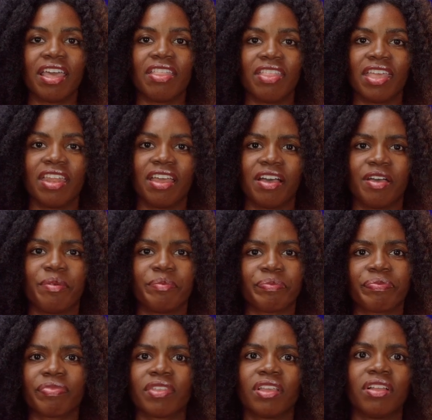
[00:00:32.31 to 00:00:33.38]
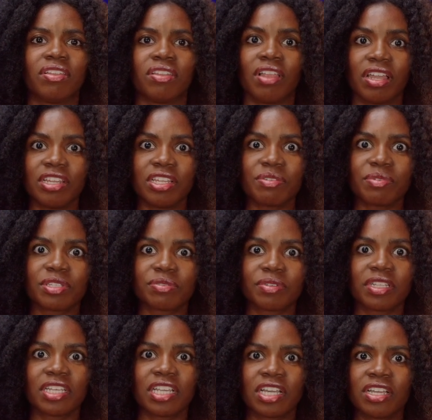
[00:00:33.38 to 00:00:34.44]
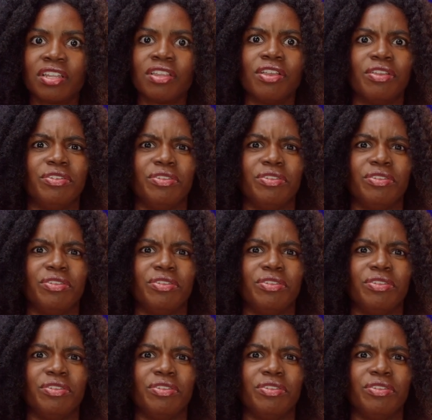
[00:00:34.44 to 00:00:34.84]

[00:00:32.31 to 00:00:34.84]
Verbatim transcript: And then London was really good.